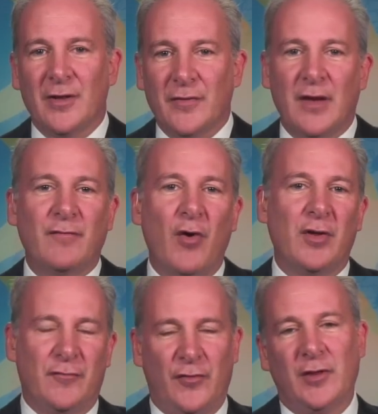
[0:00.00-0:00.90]
than
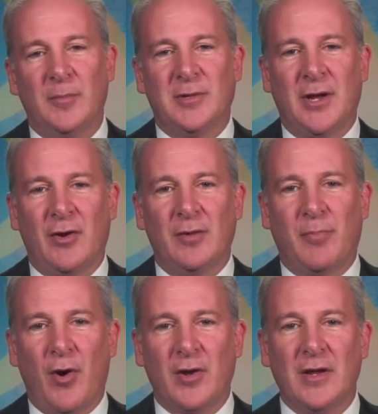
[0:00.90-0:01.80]
voting for the Libertarian
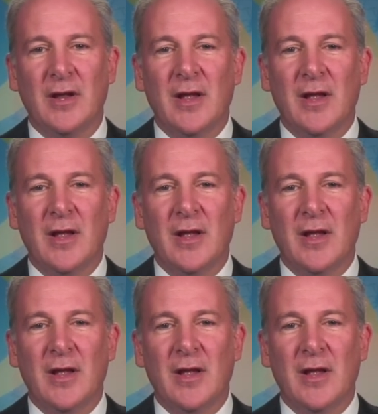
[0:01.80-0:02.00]
Party.